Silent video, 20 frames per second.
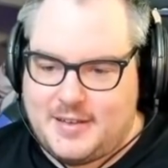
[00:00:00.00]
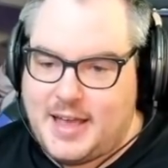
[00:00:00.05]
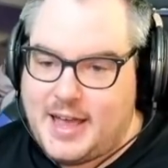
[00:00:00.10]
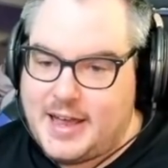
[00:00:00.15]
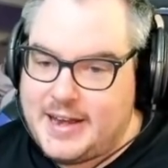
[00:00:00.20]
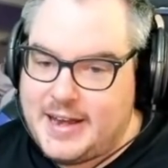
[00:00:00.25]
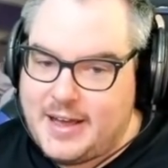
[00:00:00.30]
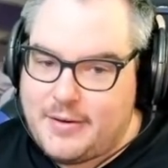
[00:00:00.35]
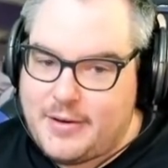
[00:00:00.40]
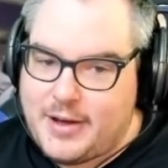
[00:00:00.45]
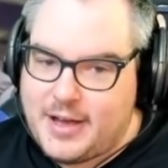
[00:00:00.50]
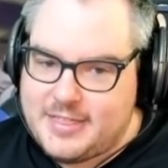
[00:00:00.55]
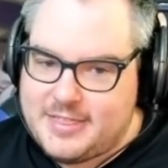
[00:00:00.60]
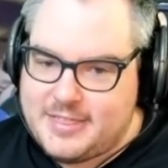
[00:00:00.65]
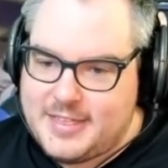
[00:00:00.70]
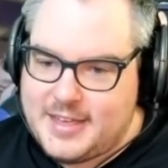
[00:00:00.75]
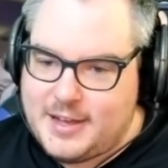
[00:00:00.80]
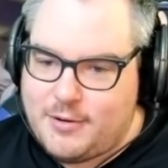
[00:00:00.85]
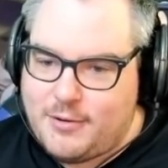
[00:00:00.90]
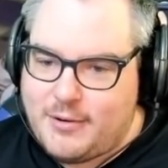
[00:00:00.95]
And now I
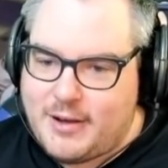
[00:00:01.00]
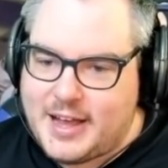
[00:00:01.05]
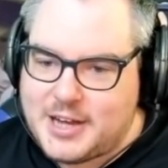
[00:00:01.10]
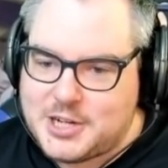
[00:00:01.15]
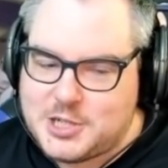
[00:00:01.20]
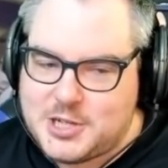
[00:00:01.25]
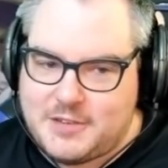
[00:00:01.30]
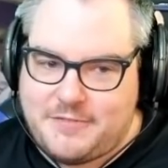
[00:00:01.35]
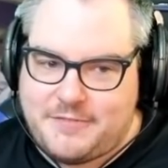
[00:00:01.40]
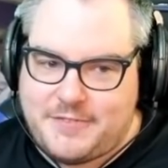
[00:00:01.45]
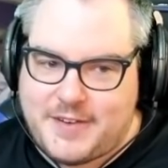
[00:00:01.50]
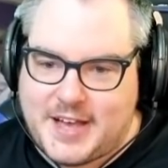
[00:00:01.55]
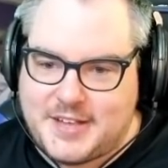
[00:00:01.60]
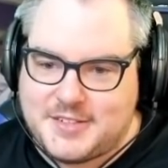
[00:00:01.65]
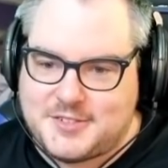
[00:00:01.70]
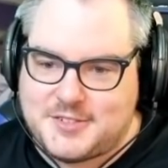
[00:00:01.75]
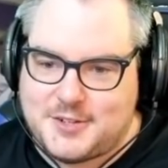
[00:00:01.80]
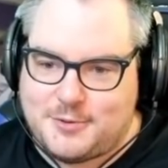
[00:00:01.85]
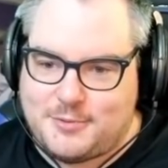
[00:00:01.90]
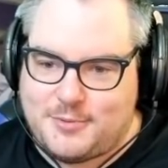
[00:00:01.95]
think we're actually
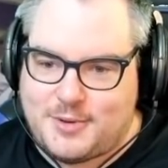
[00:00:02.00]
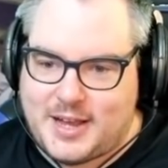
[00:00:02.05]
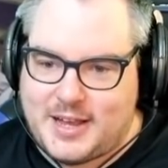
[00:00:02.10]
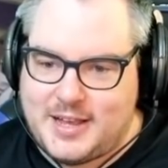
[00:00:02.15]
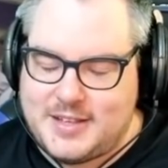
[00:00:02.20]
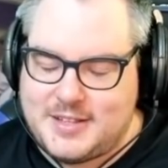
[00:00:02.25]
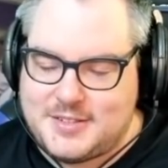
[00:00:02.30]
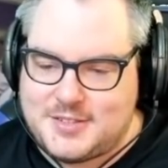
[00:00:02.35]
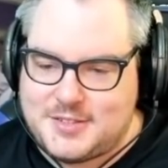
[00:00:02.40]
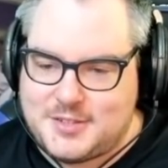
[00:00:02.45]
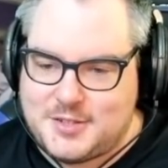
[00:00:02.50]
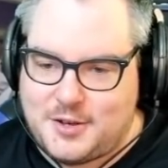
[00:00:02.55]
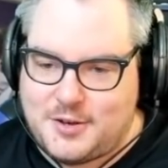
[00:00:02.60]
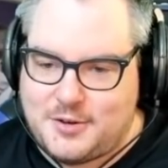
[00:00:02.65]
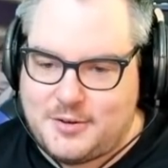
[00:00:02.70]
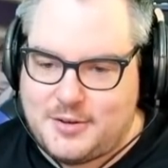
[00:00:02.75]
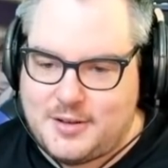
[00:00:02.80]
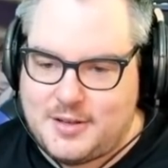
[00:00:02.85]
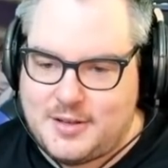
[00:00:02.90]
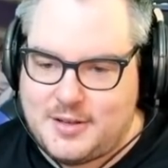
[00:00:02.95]
faster, right?
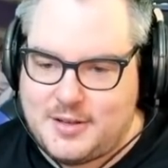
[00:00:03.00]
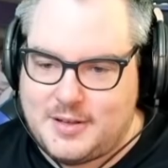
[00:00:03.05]
So...